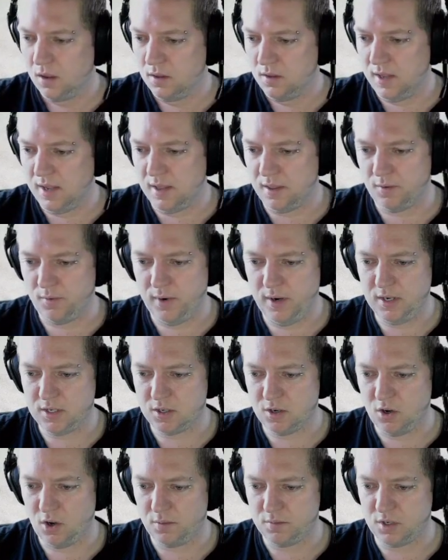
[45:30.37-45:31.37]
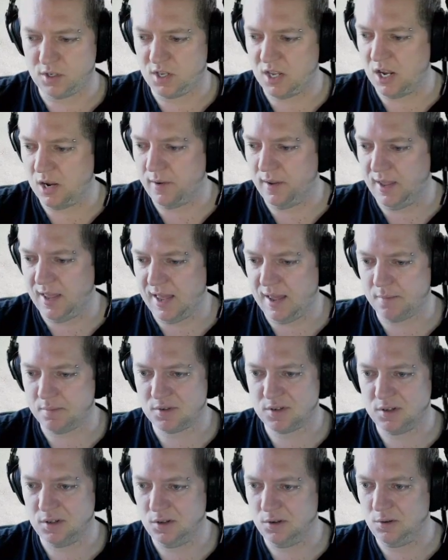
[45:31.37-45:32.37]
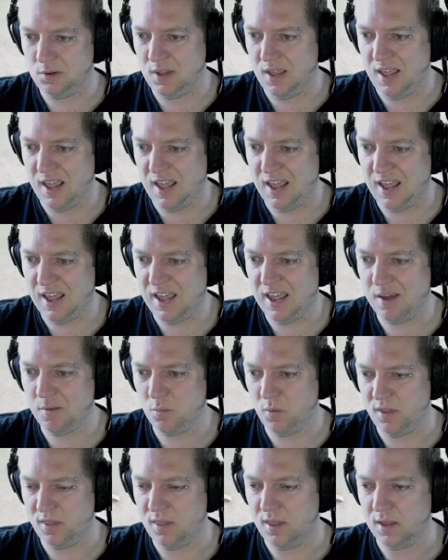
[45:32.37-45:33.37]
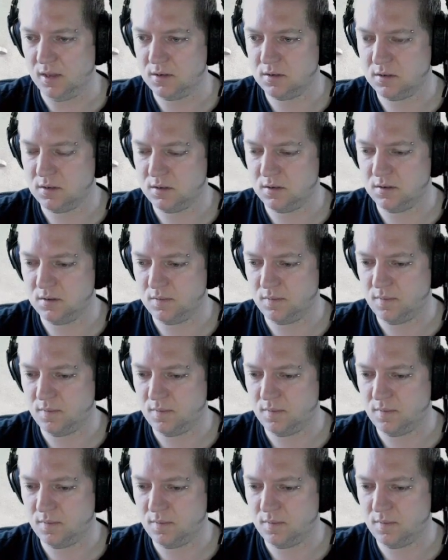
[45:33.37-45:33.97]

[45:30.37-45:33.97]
Now, the reason I'm just going absolutely ham with this,